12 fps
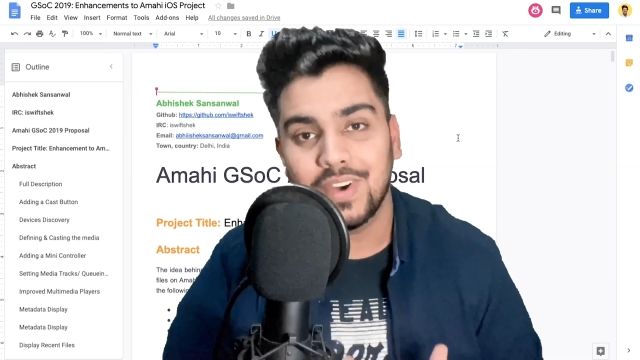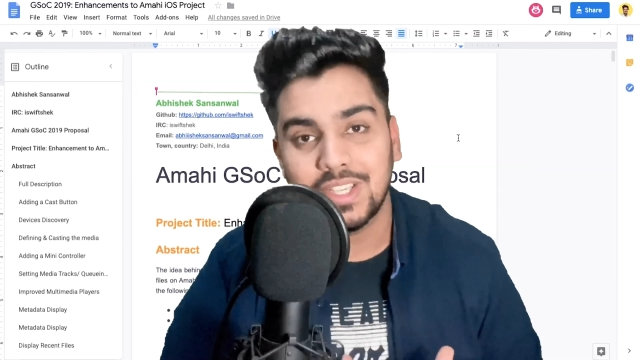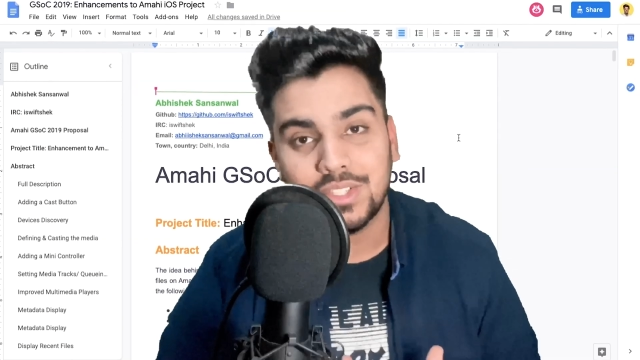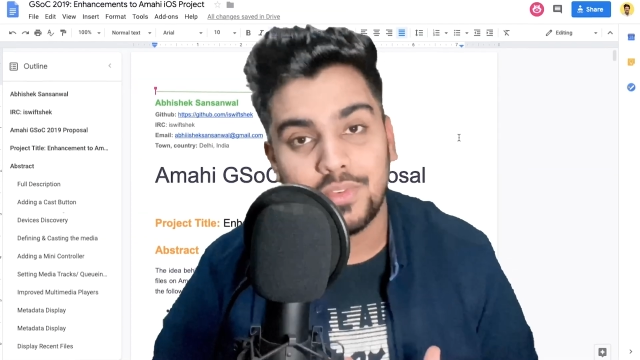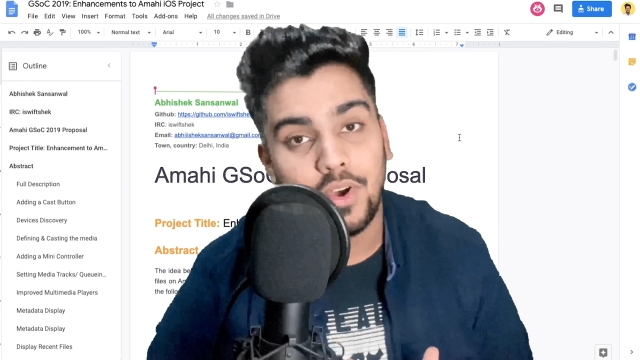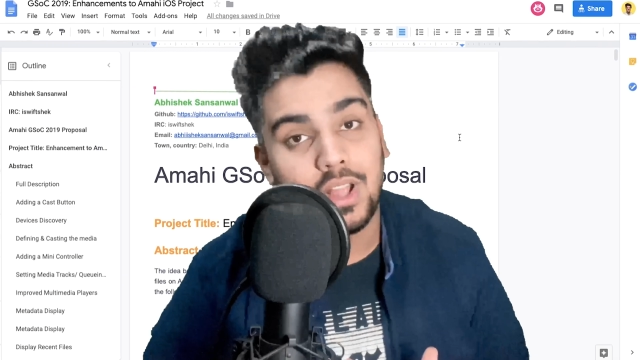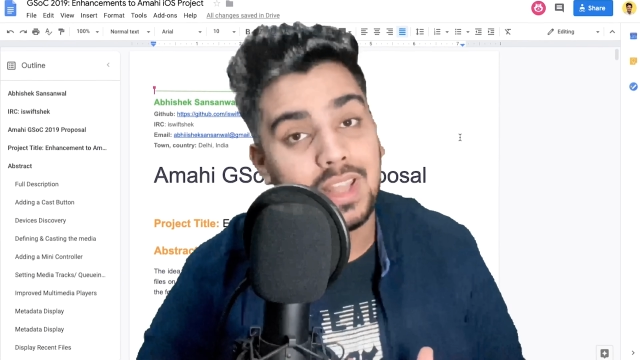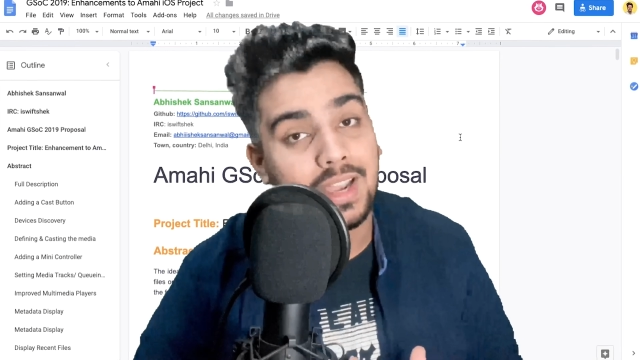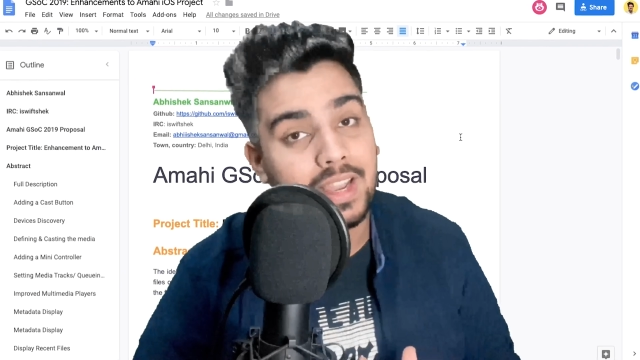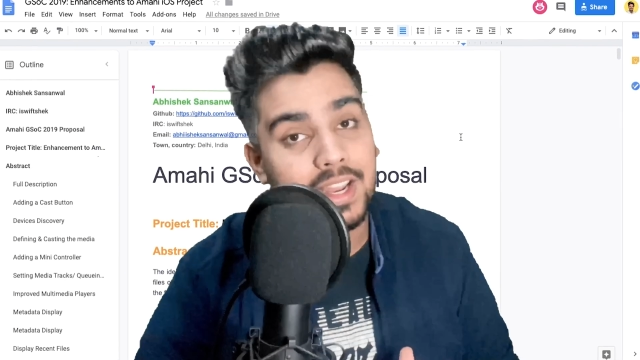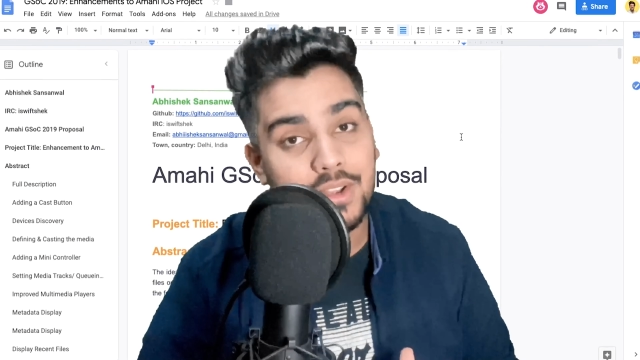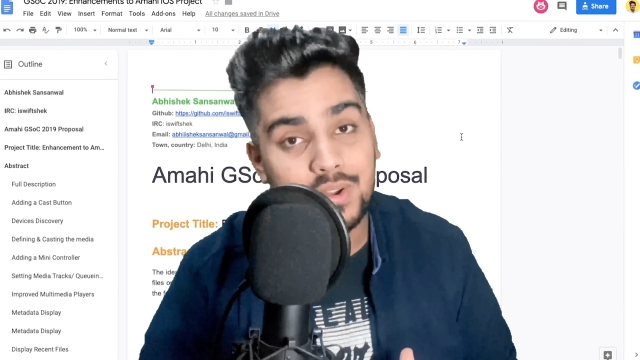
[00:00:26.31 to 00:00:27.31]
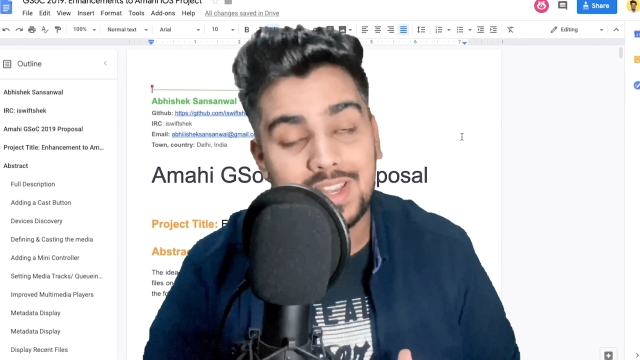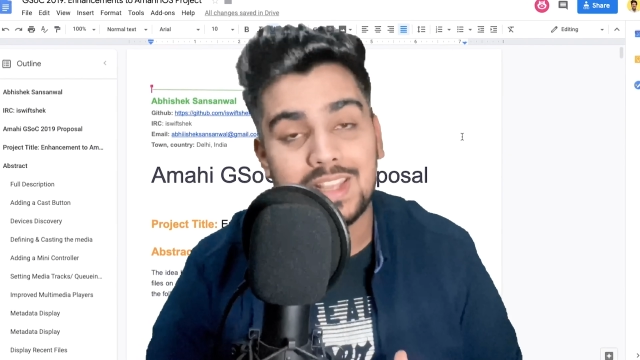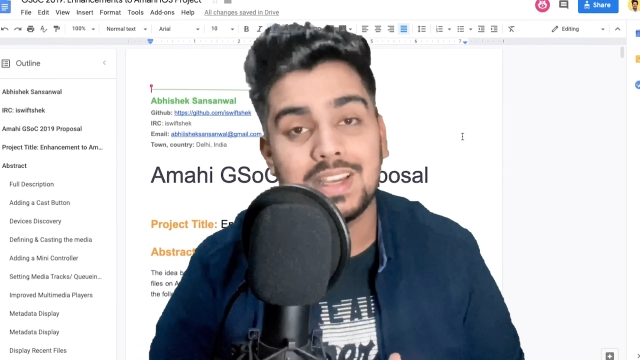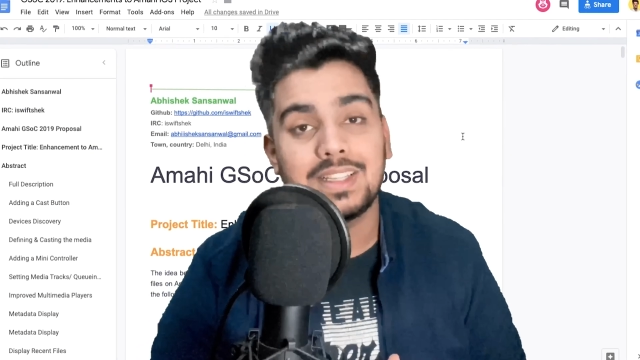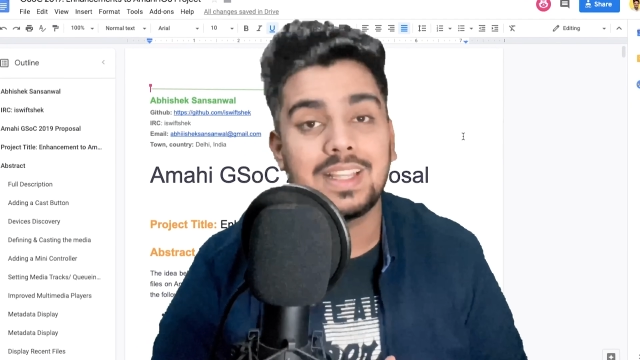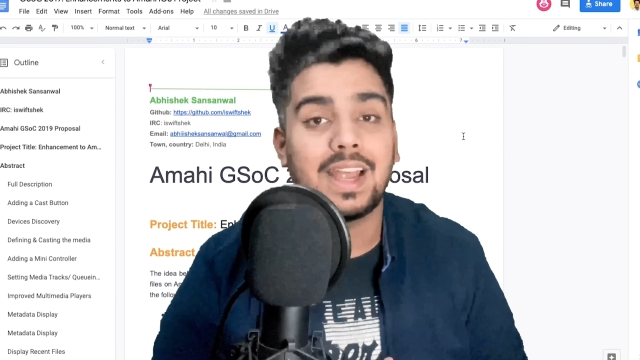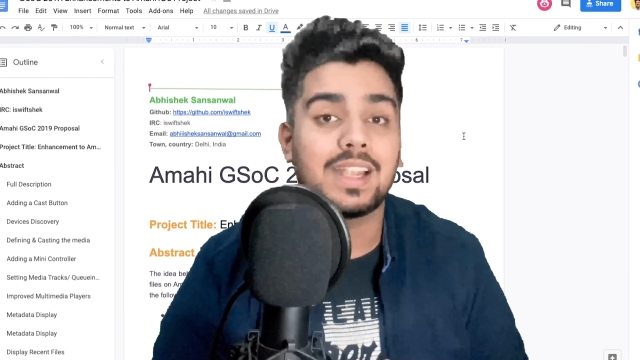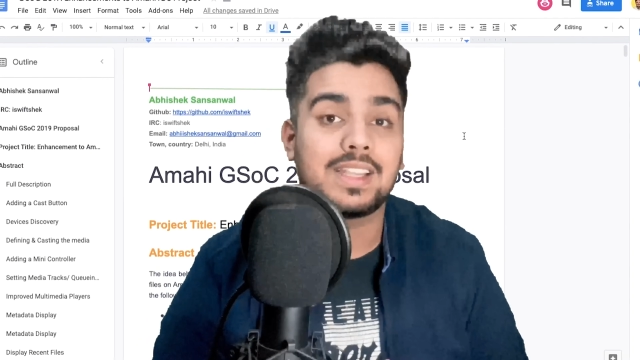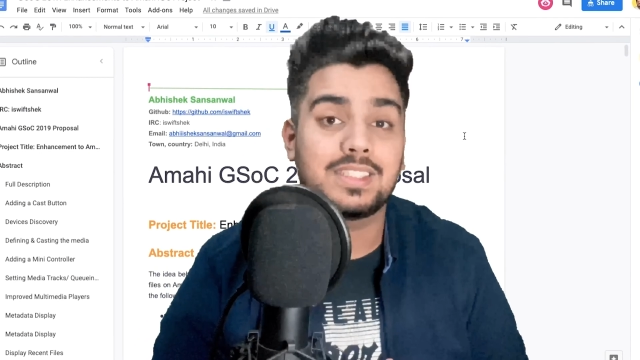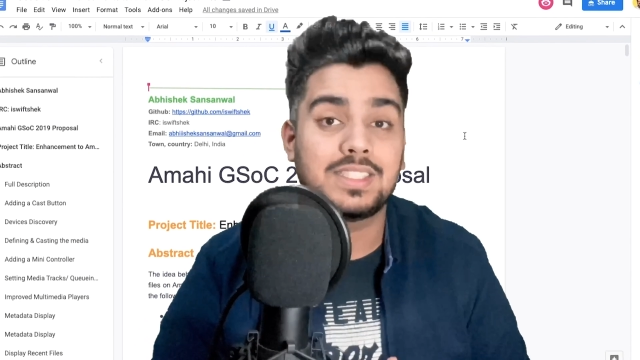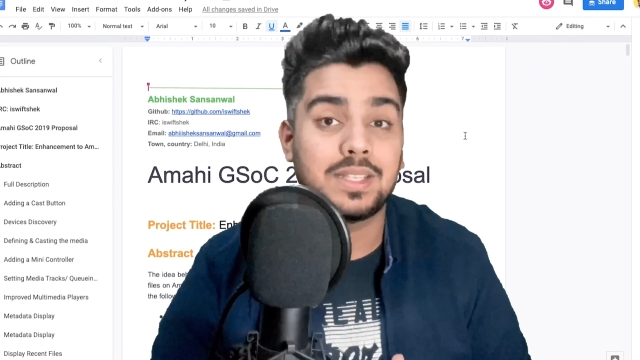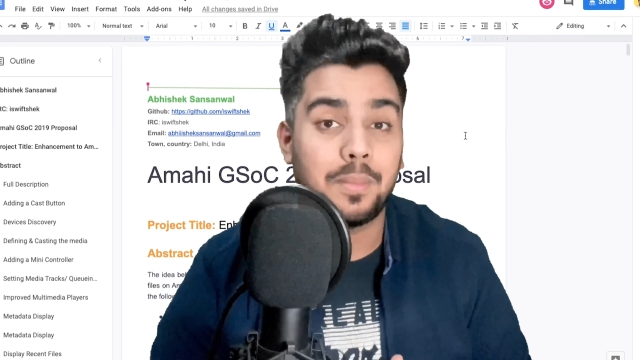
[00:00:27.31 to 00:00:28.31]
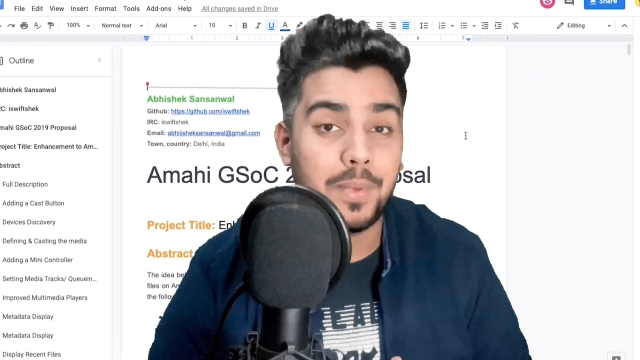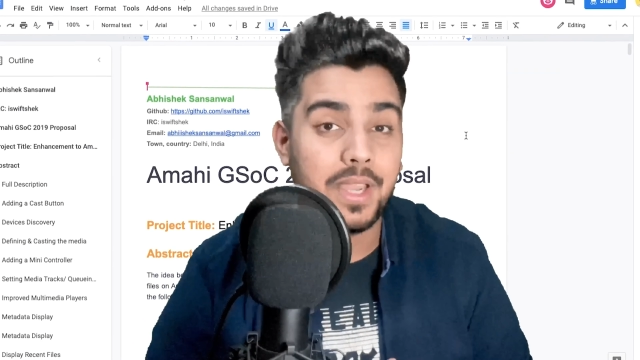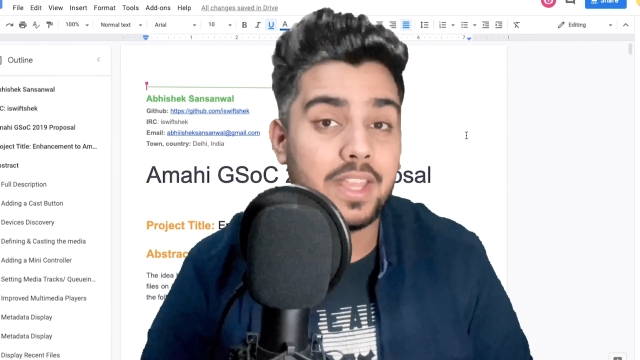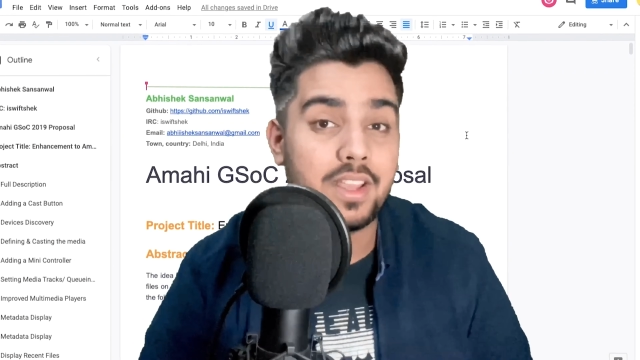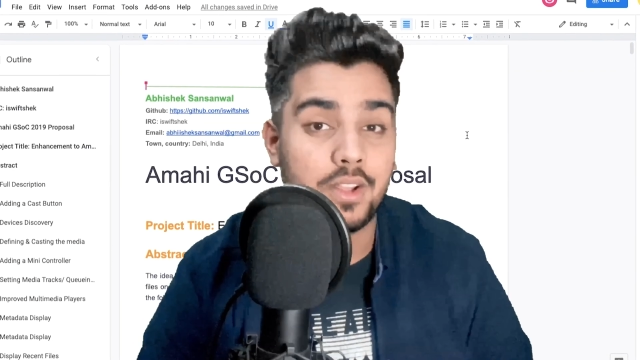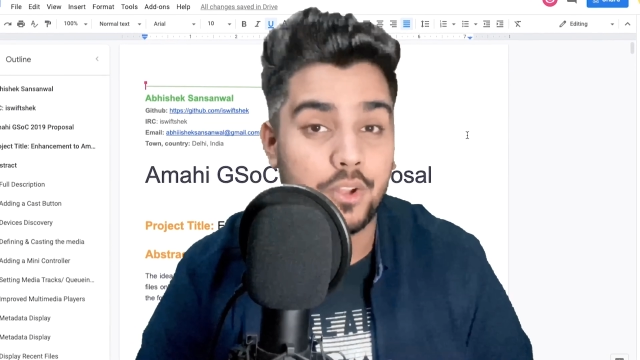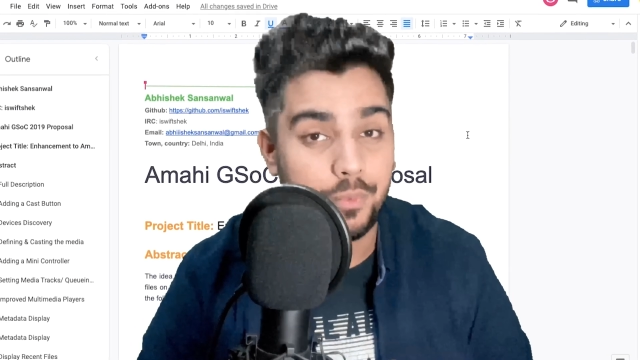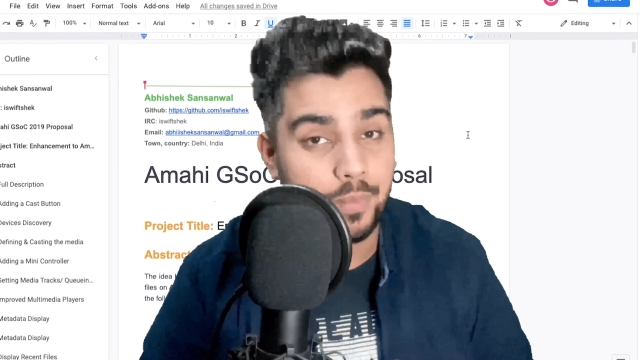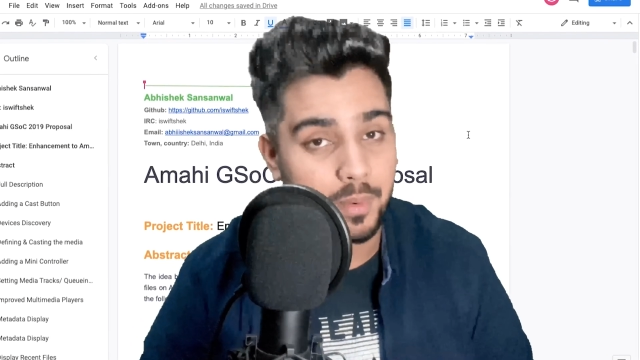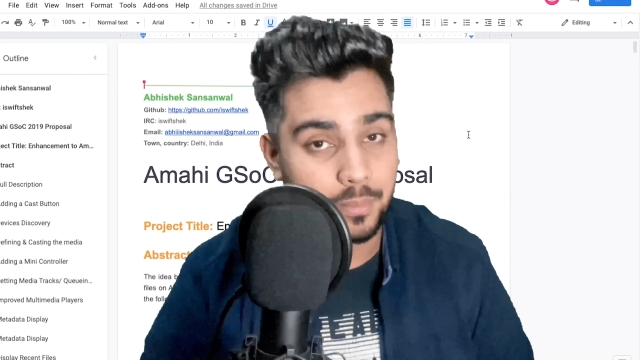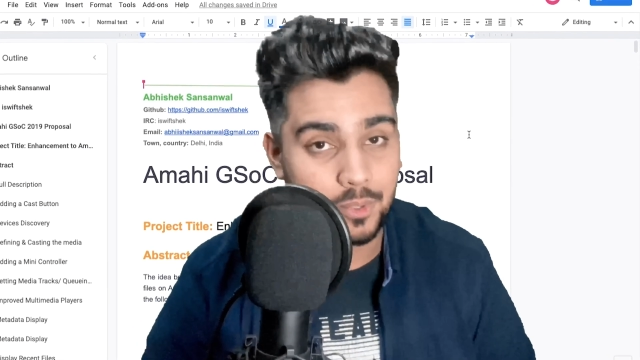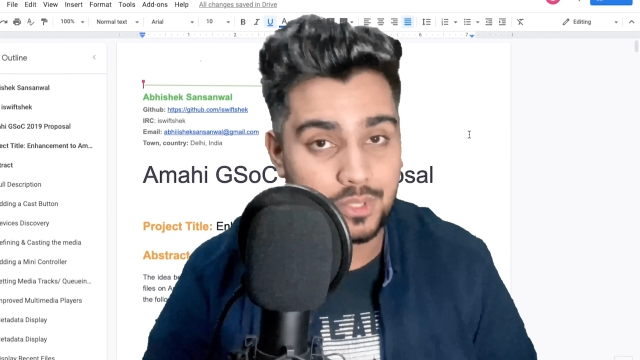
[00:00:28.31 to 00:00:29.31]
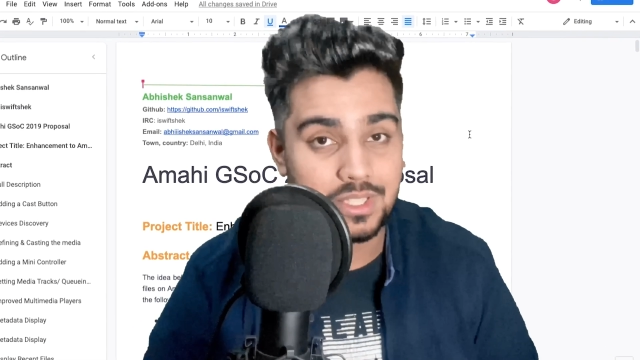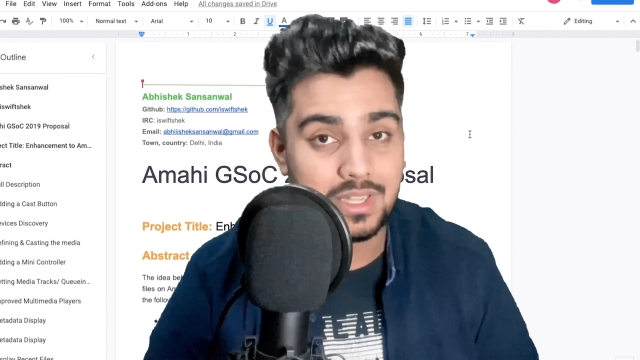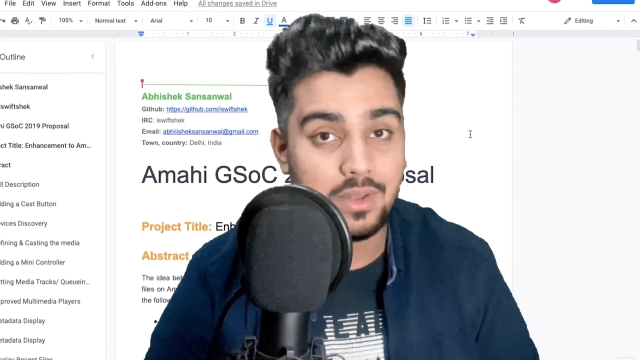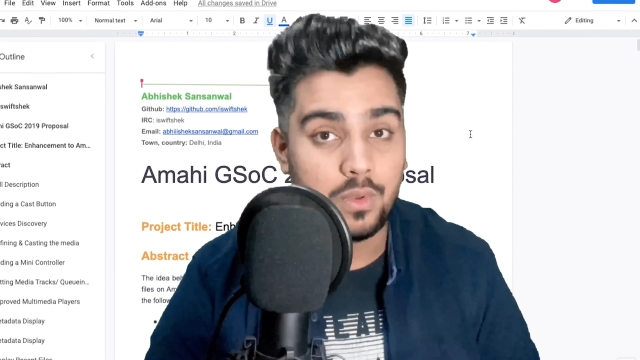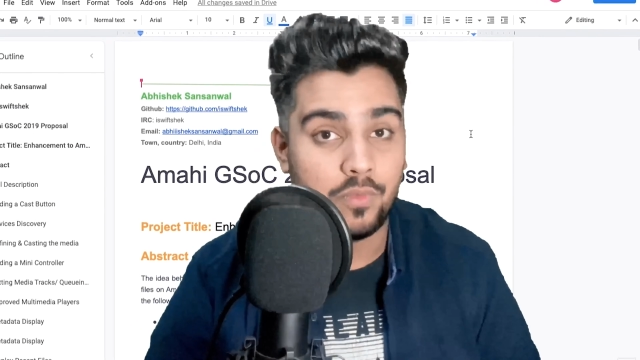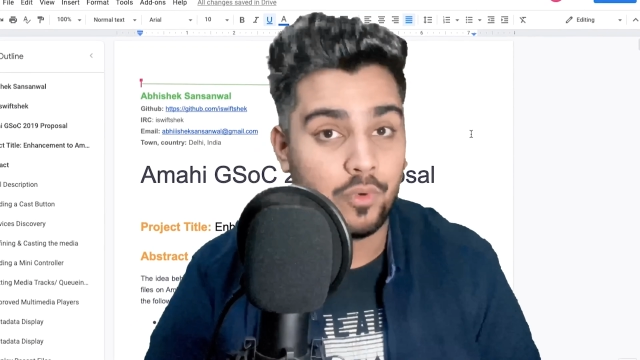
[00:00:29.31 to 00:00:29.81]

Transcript: First of all, I'd like to clear that submitting a good proposal